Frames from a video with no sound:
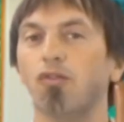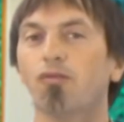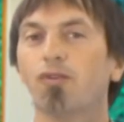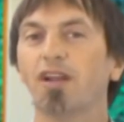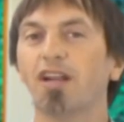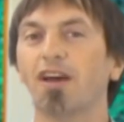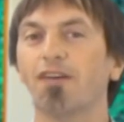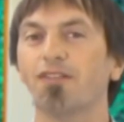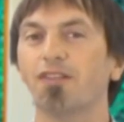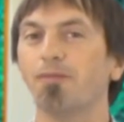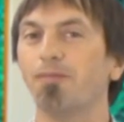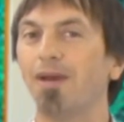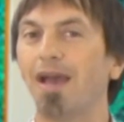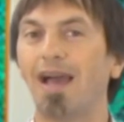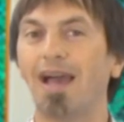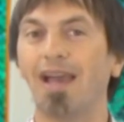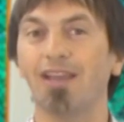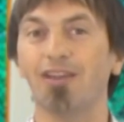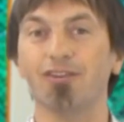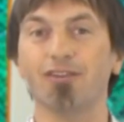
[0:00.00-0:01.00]
Right off the
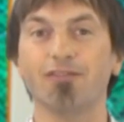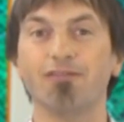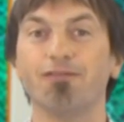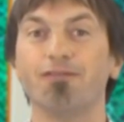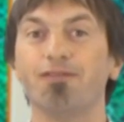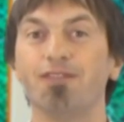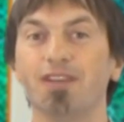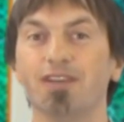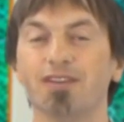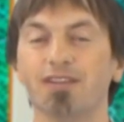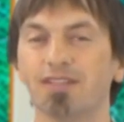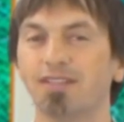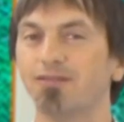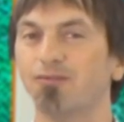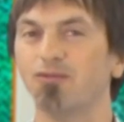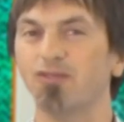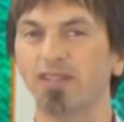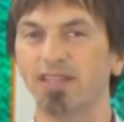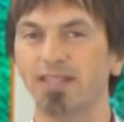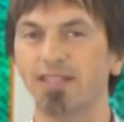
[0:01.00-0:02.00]
bat, you could feel
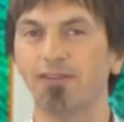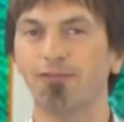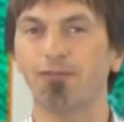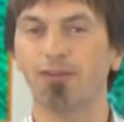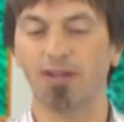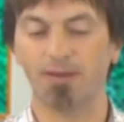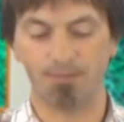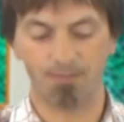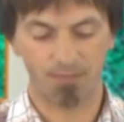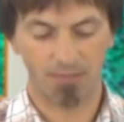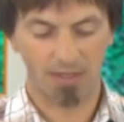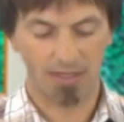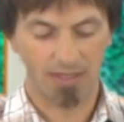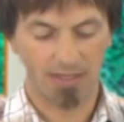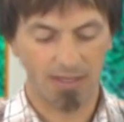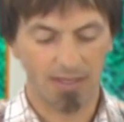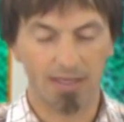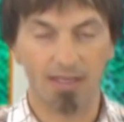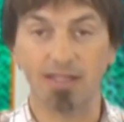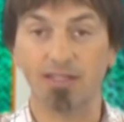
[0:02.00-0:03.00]
it's really different.
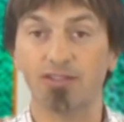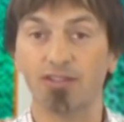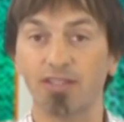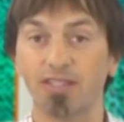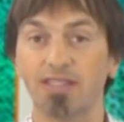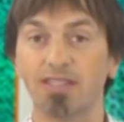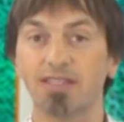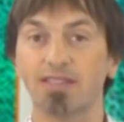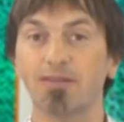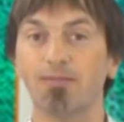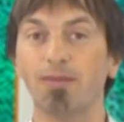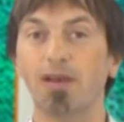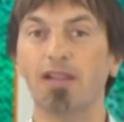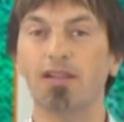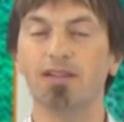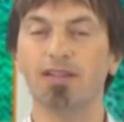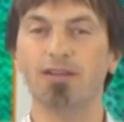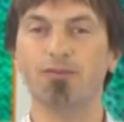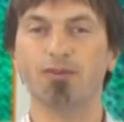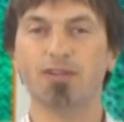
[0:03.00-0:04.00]
And so this is a
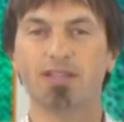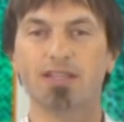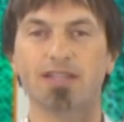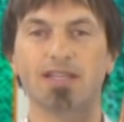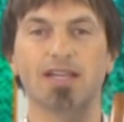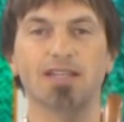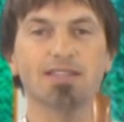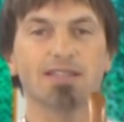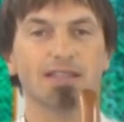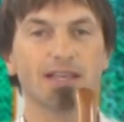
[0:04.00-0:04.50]
melody within that